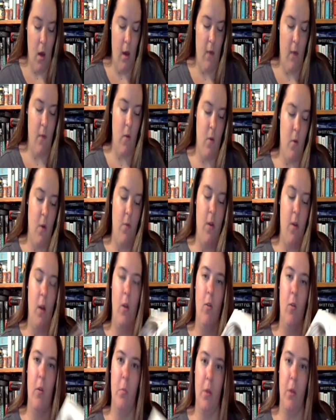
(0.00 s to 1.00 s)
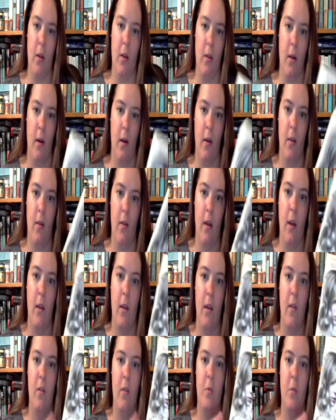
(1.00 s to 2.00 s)
Even though I've yet to read Bloodlines, I
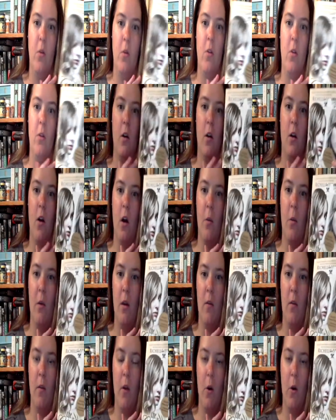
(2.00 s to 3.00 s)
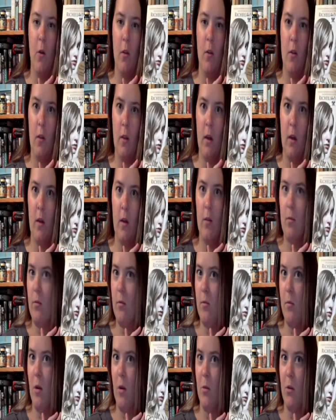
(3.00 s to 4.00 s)
did splurge on a copy of The Golden Lily
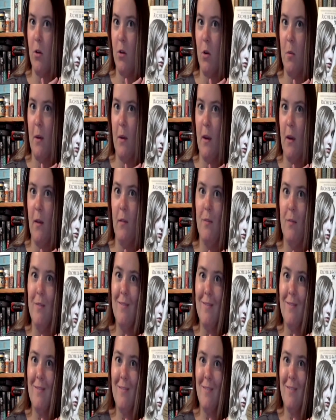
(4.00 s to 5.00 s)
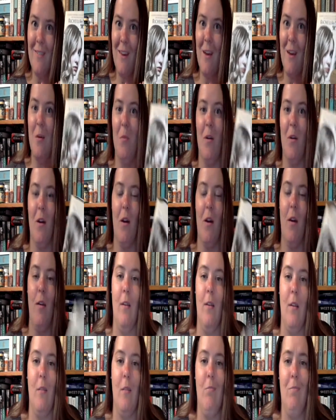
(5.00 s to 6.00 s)
by Rochelle Mead,
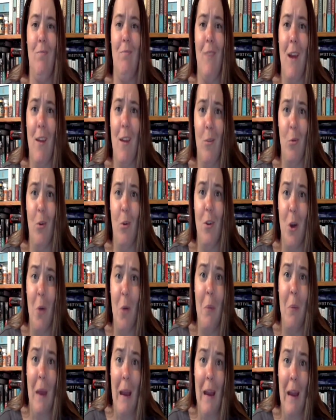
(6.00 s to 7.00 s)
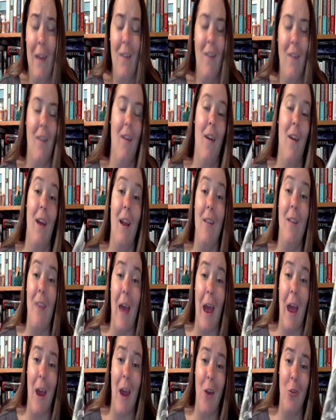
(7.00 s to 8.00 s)
because it's Rochelle Mead, and
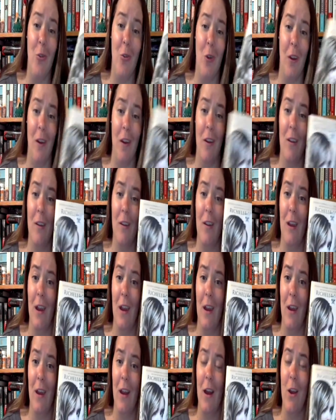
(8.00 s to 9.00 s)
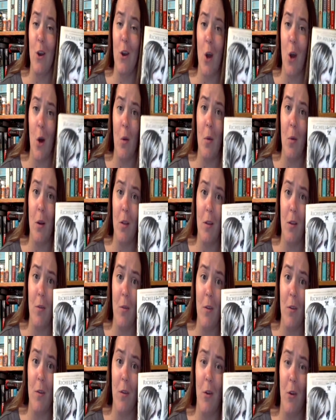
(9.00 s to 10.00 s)
it's Adrian, and know I'm going to love
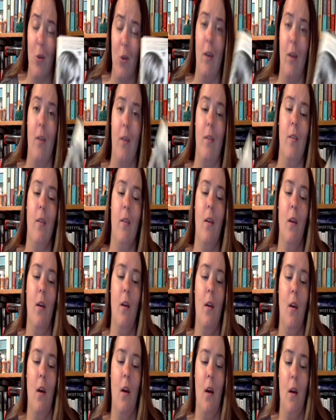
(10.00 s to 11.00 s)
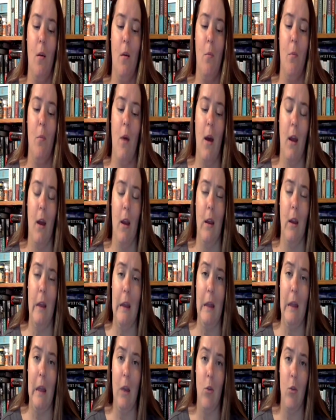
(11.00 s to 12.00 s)
this series. I
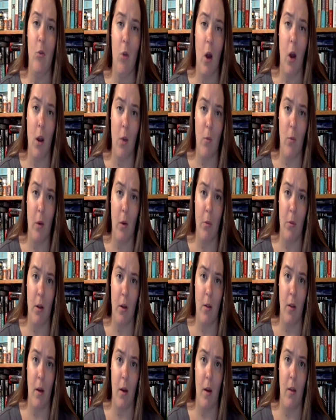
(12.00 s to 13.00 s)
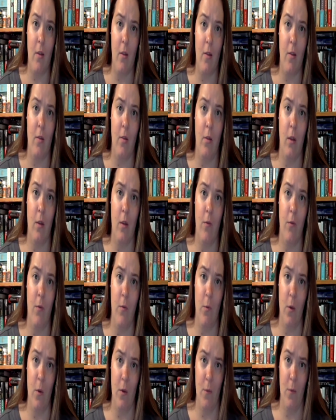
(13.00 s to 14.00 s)
tried to read Bloodlines
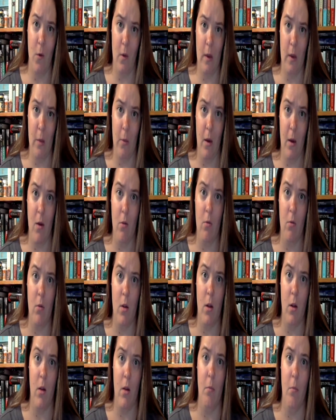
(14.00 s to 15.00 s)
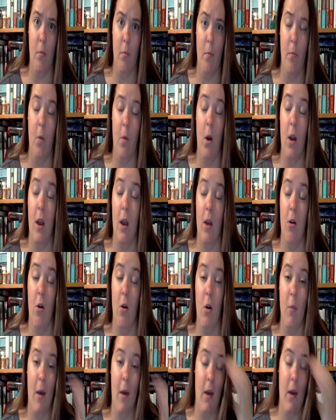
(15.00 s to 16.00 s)
when it first came out, bought it in
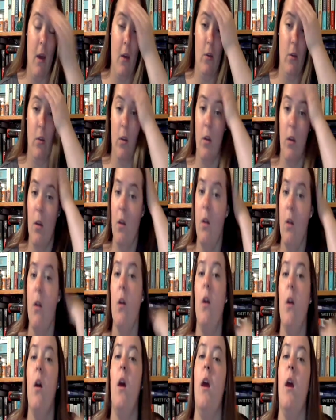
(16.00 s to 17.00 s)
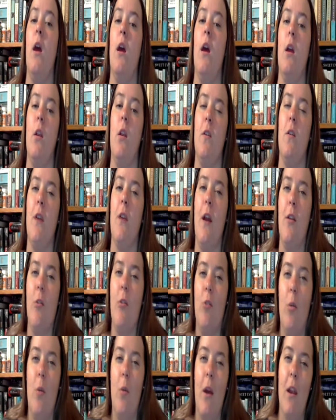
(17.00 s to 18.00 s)
hardback actually, and just had
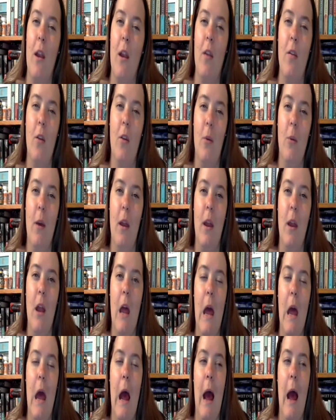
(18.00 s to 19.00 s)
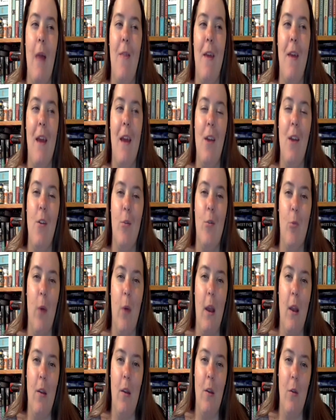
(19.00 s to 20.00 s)
some trouble getting into it. I think I just
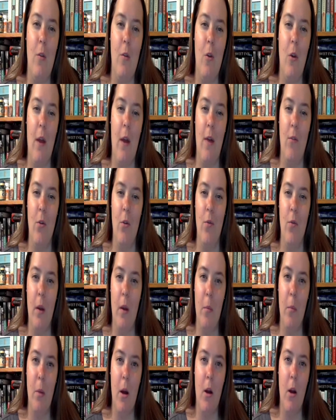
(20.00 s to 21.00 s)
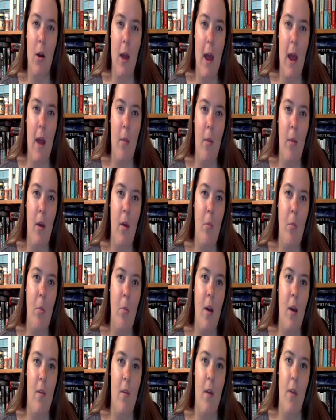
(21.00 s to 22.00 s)
read it too soon after Vampire Academy,
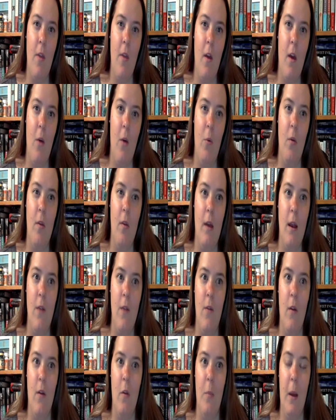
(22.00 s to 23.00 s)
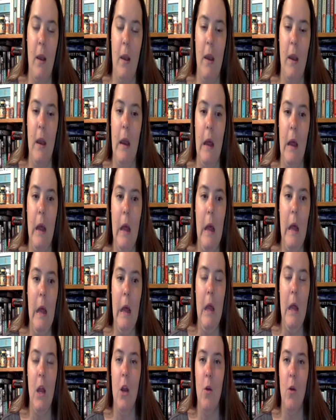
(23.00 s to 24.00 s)
because I think I was kind of expecting,
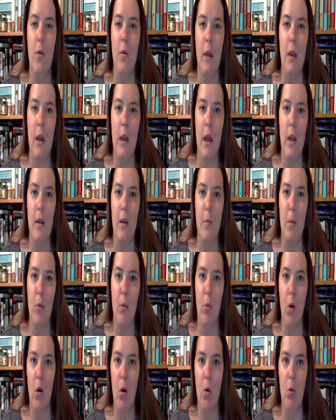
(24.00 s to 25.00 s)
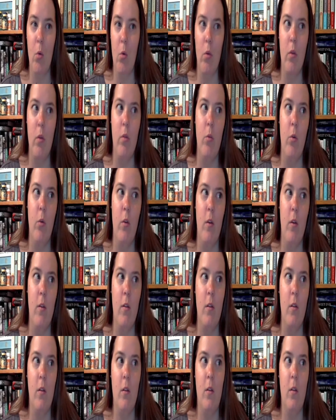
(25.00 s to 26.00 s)
you know, Sydney to be Rose, which
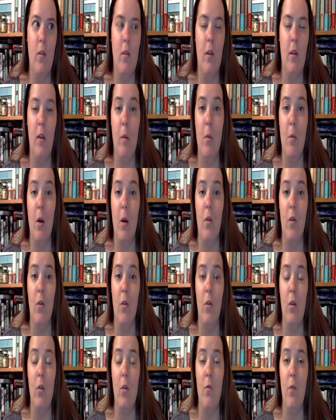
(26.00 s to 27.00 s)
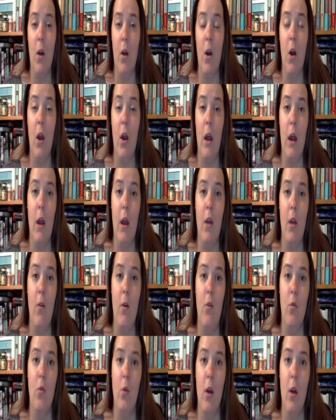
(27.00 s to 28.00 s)
is silly because they're 2 very
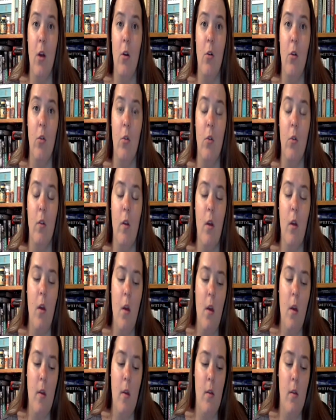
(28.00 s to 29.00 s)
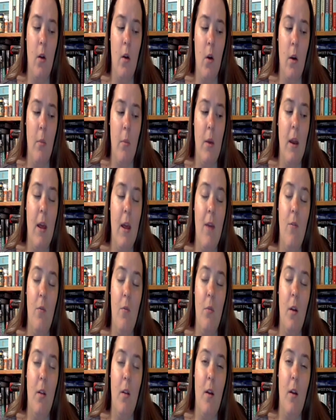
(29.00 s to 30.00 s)
individual characters. So I'm going to
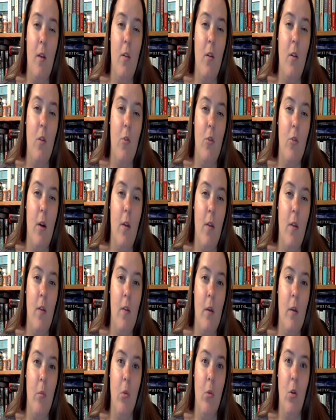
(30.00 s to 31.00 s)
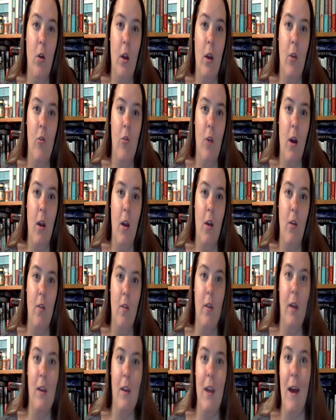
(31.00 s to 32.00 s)
give Bloodlines another try this summer and try to
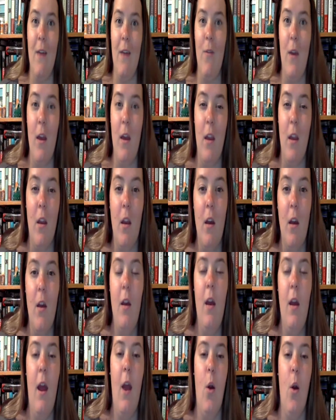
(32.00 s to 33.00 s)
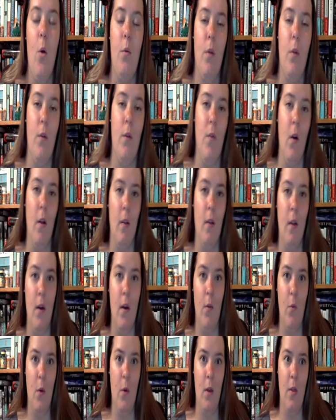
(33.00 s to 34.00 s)
just like dive in and hopefully fall in
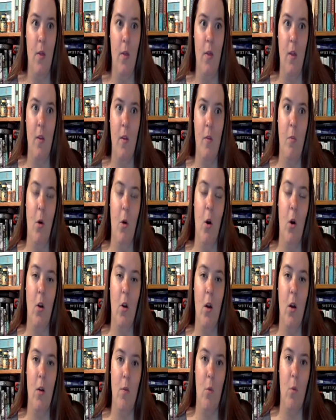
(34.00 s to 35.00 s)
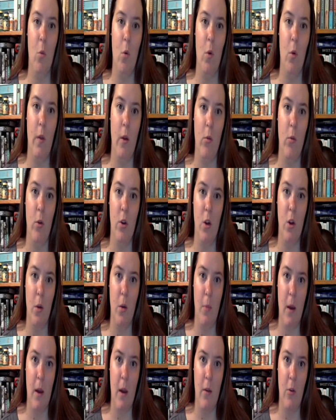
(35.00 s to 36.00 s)
love with this part of the world that Rochelle
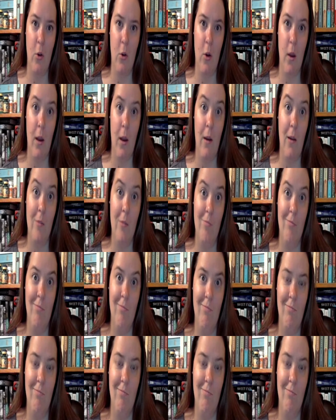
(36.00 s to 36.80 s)
Mead has created.